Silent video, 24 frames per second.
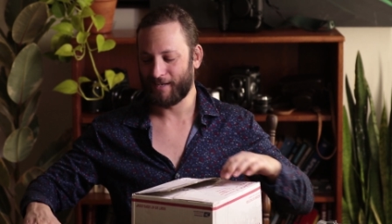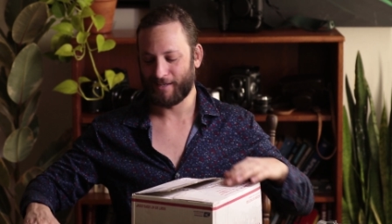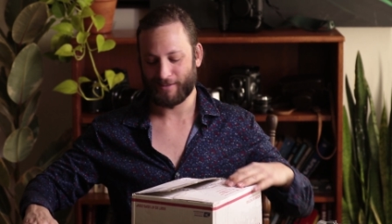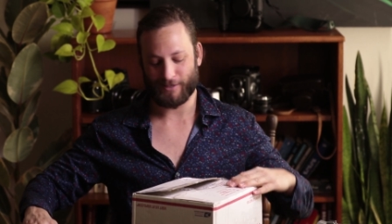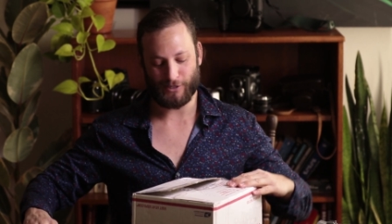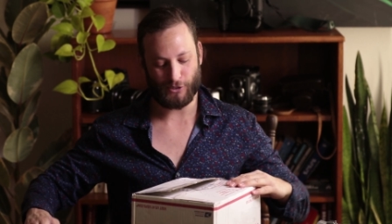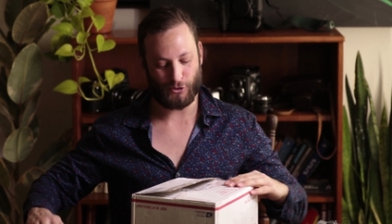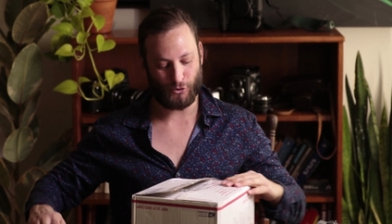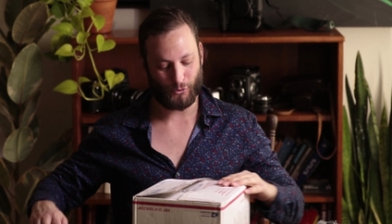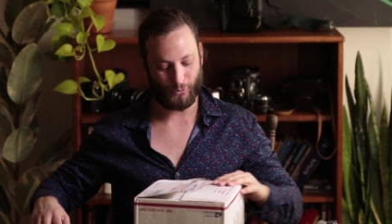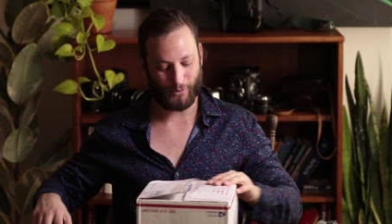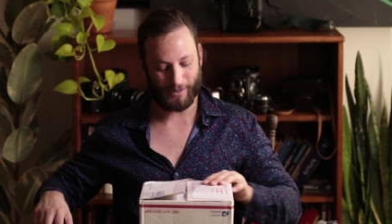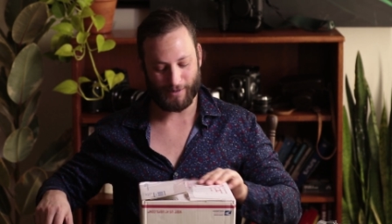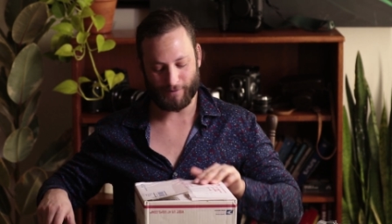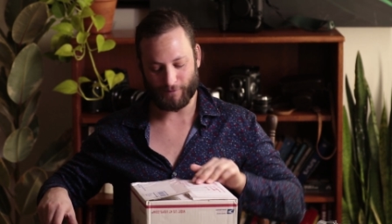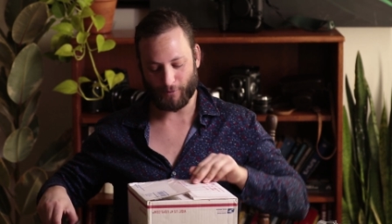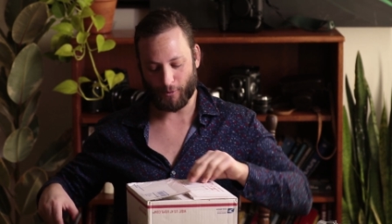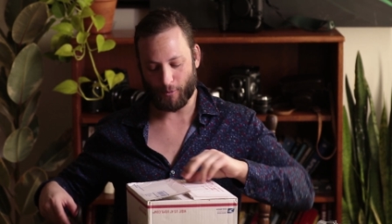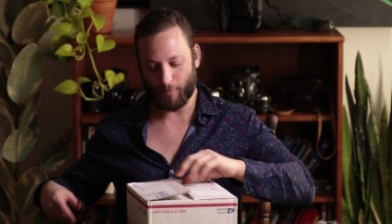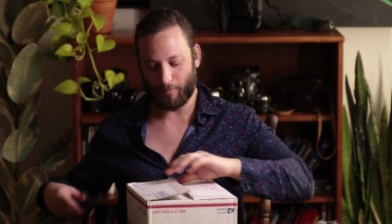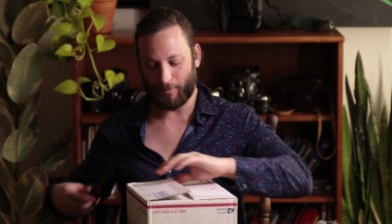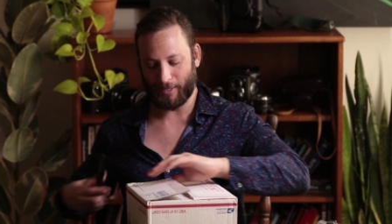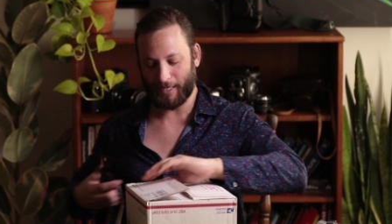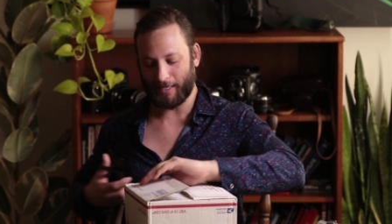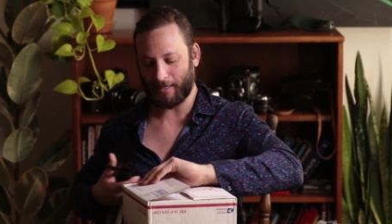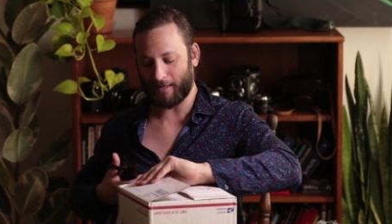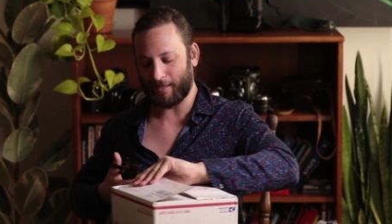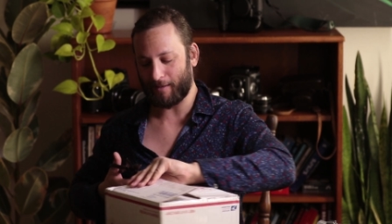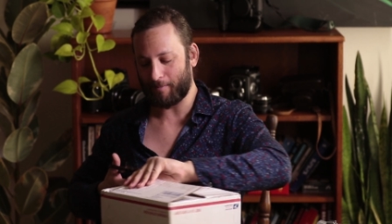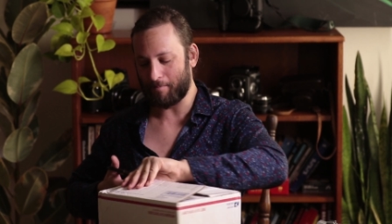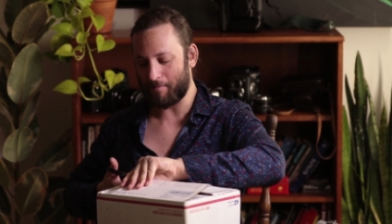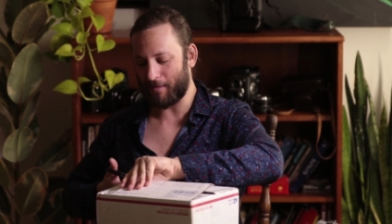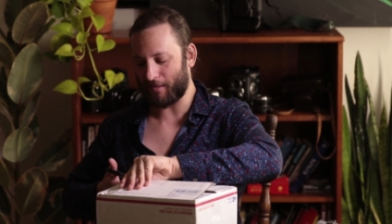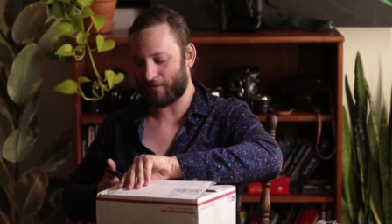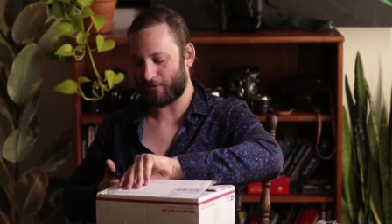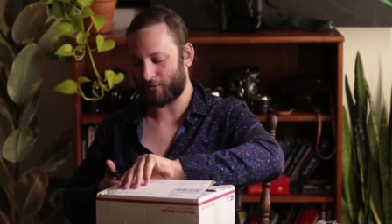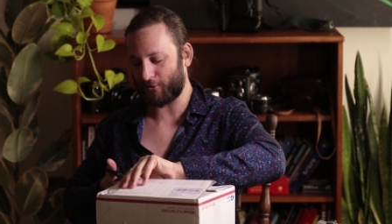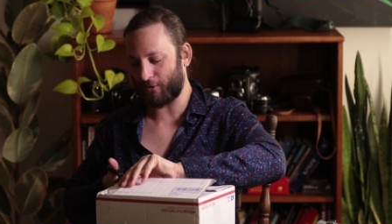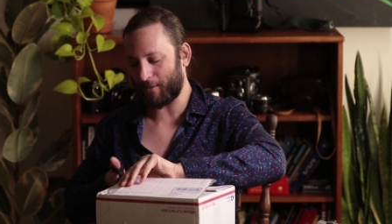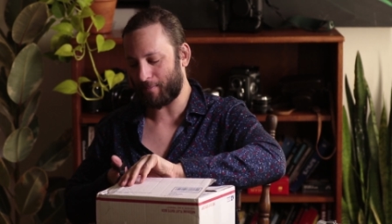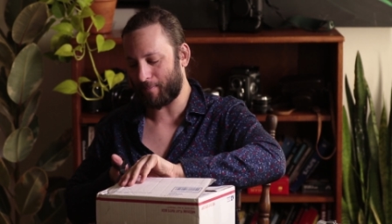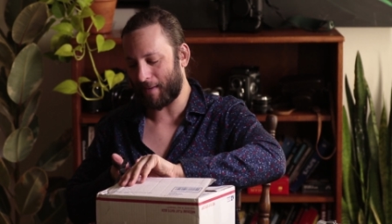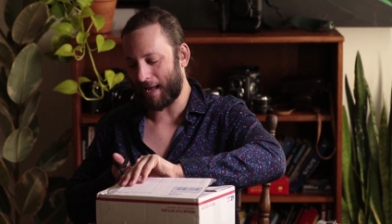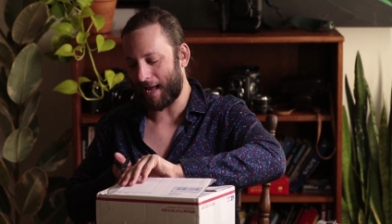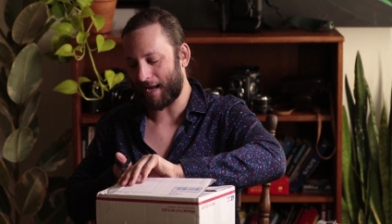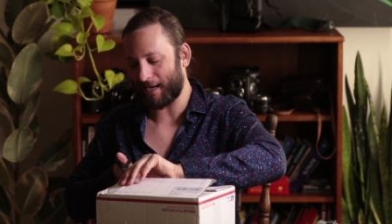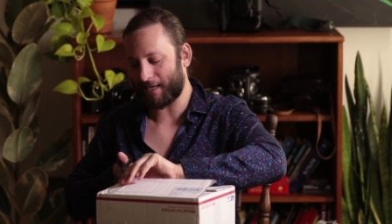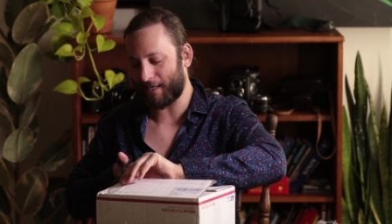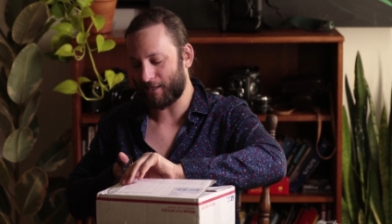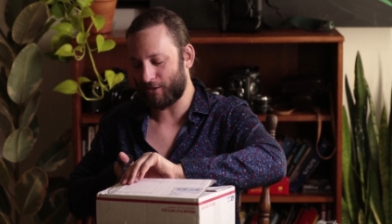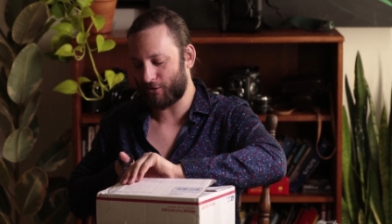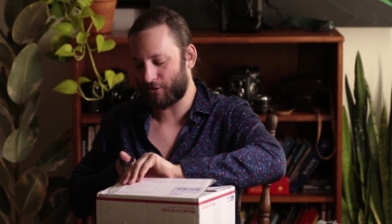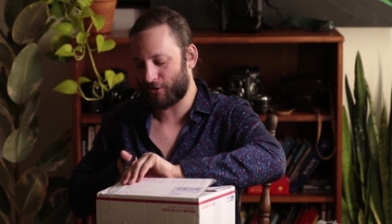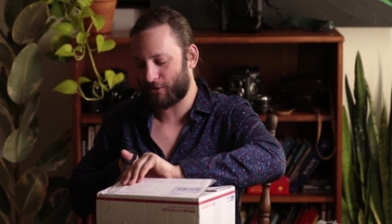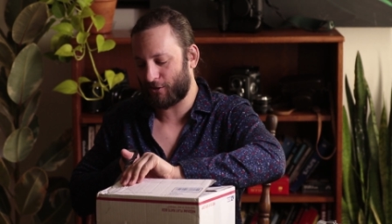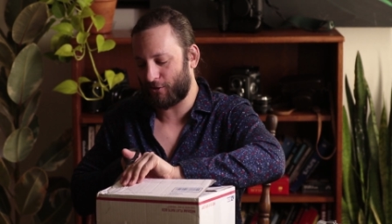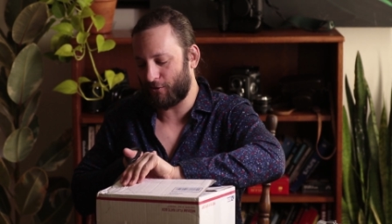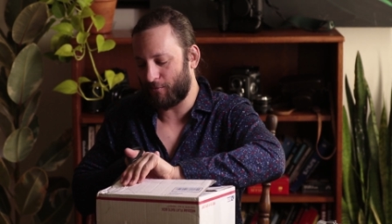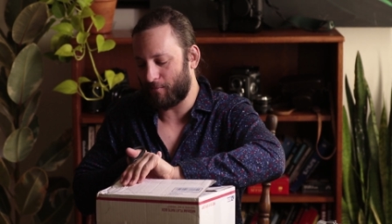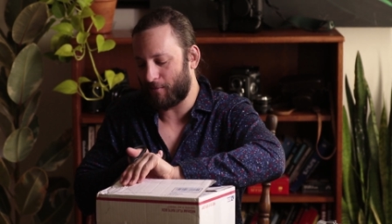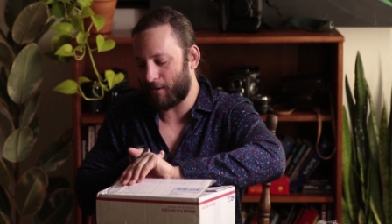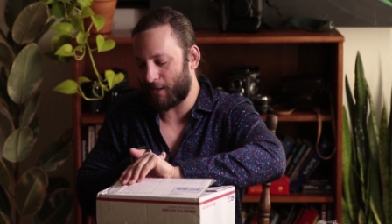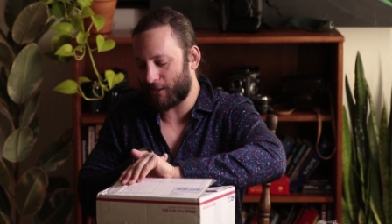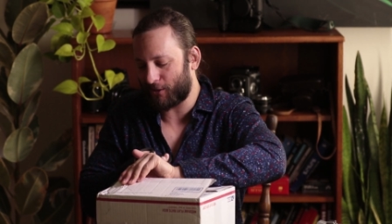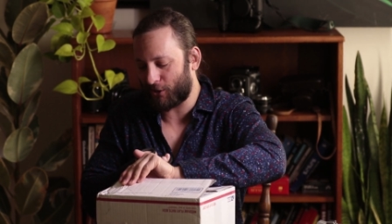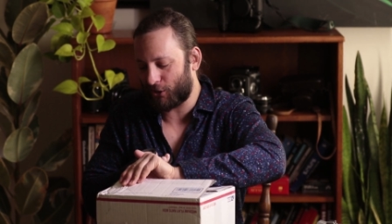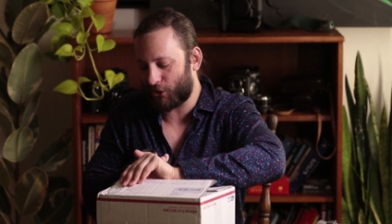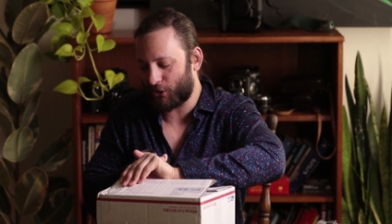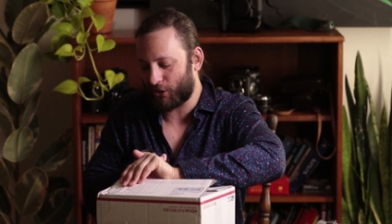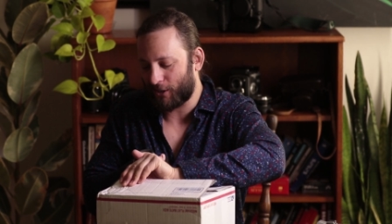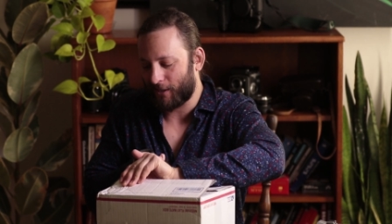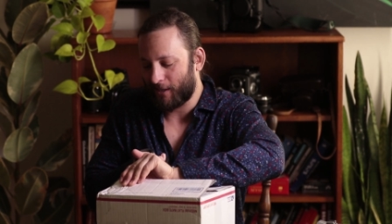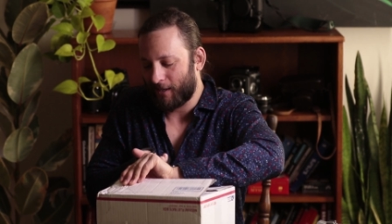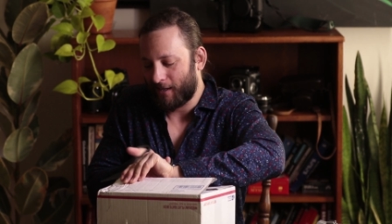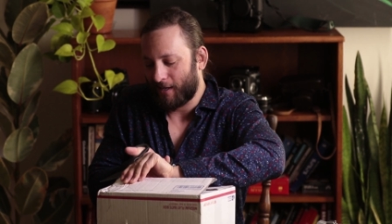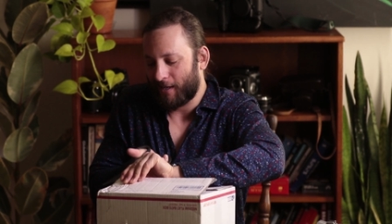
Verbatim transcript: the joy of opening a mystery package too much.